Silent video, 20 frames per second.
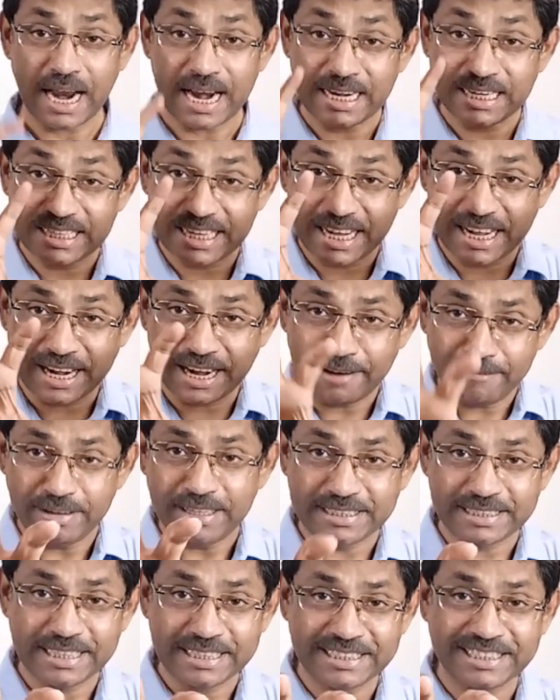and
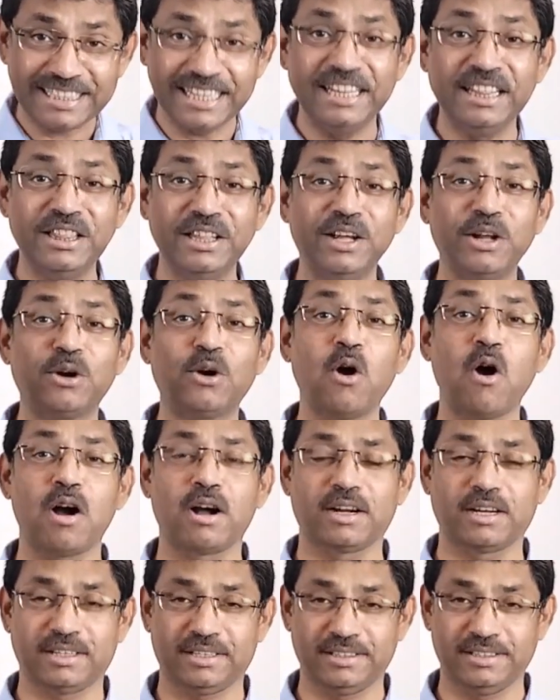crevices in the
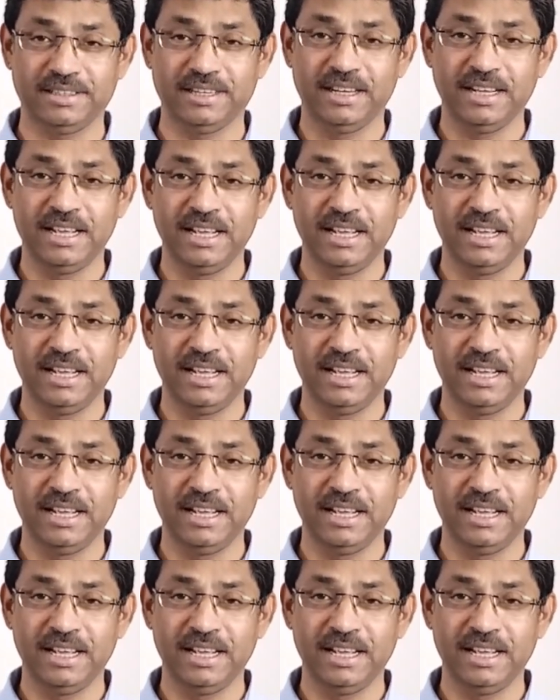rock.